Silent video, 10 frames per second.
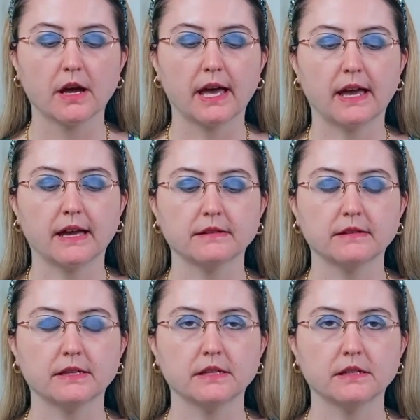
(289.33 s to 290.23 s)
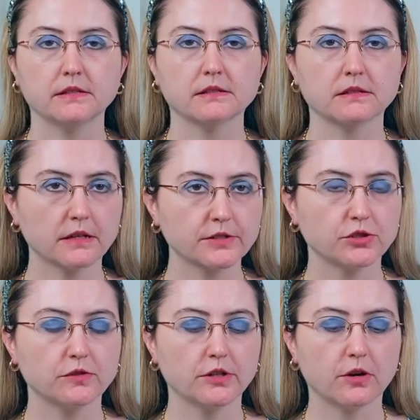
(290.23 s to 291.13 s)
and the Deluxe
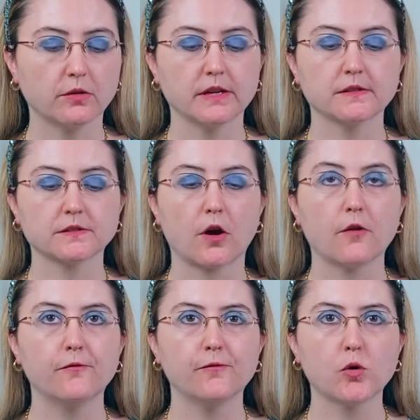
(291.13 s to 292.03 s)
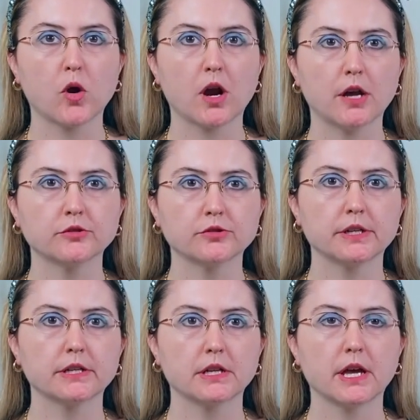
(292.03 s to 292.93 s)
Studio is
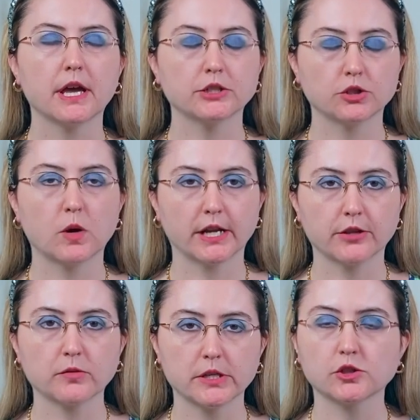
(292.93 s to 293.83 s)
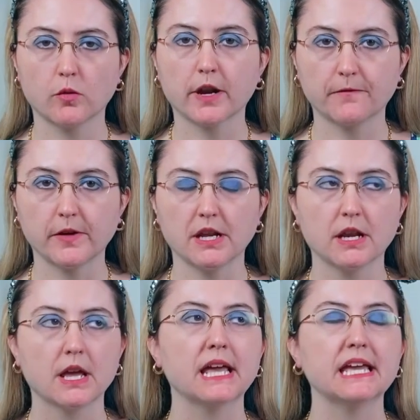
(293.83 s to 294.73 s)
423 square feet.
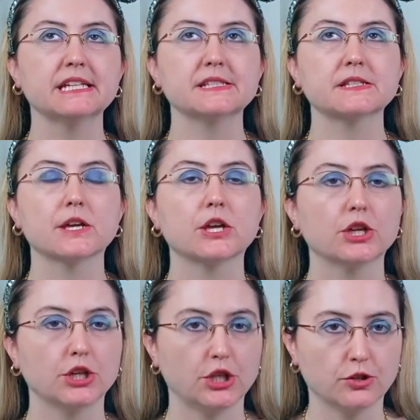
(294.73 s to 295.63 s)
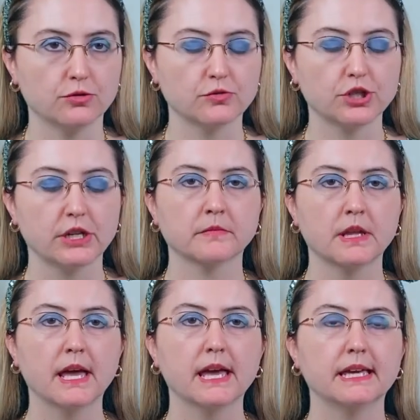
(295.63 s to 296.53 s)
It's huge.
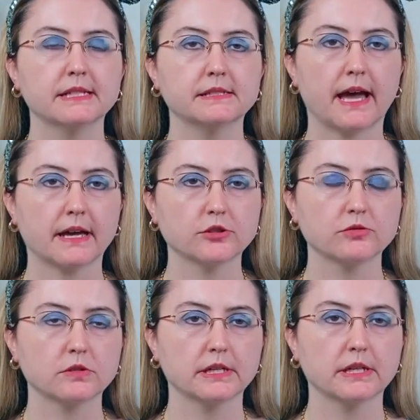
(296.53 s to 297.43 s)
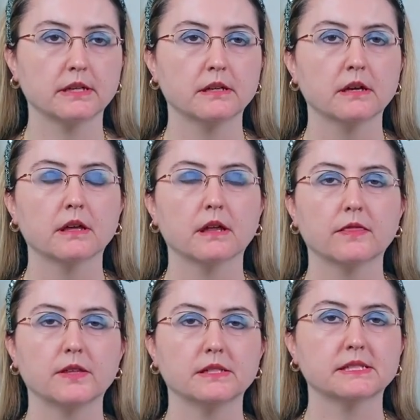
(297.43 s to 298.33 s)
It's actually
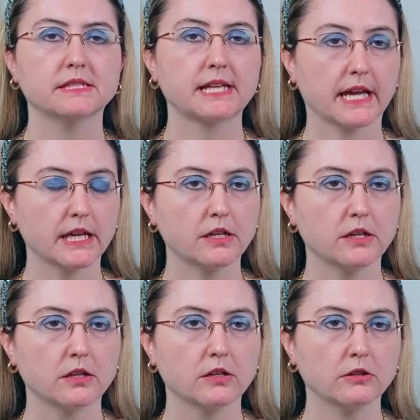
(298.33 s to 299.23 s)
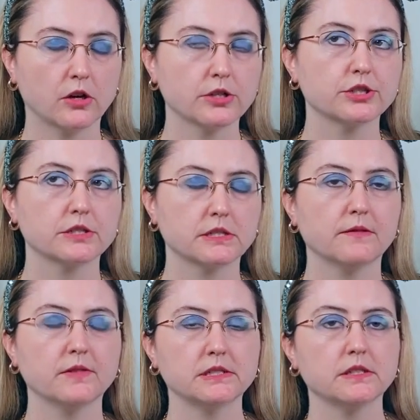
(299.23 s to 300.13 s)
the second largest
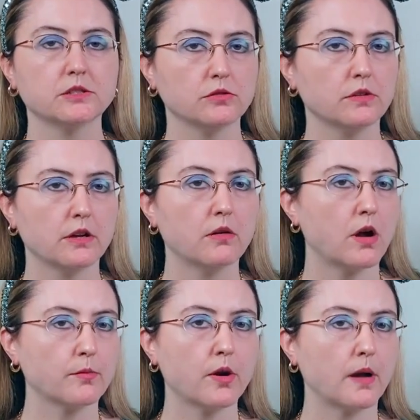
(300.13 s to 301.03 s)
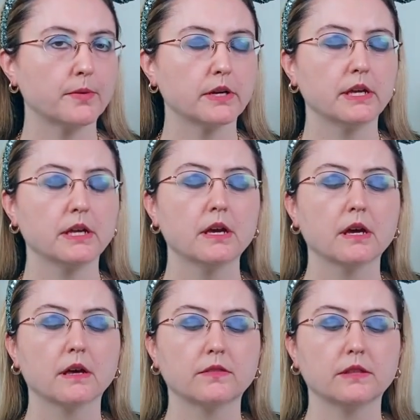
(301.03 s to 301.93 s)
DVC studio on property.
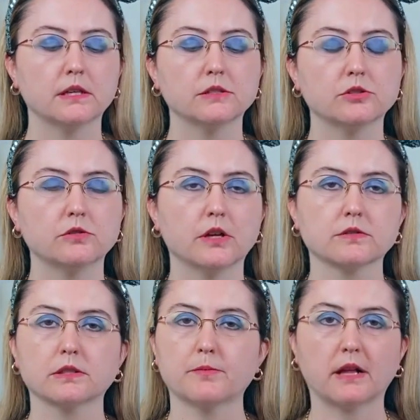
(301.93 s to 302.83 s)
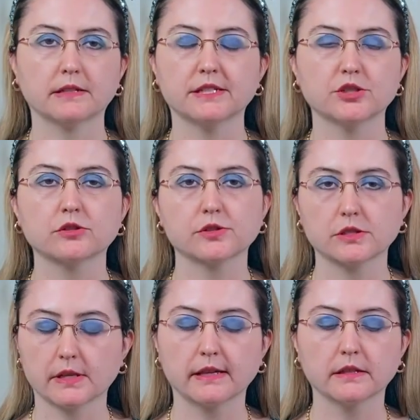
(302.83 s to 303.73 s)
The studios at the Polynesian are
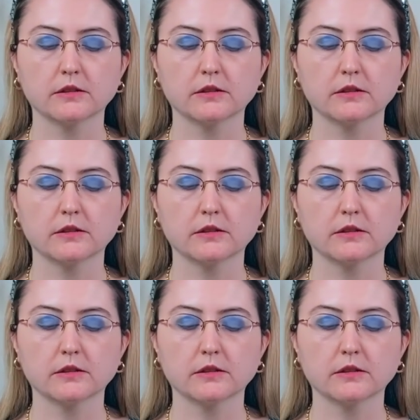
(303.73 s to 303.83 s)
slightly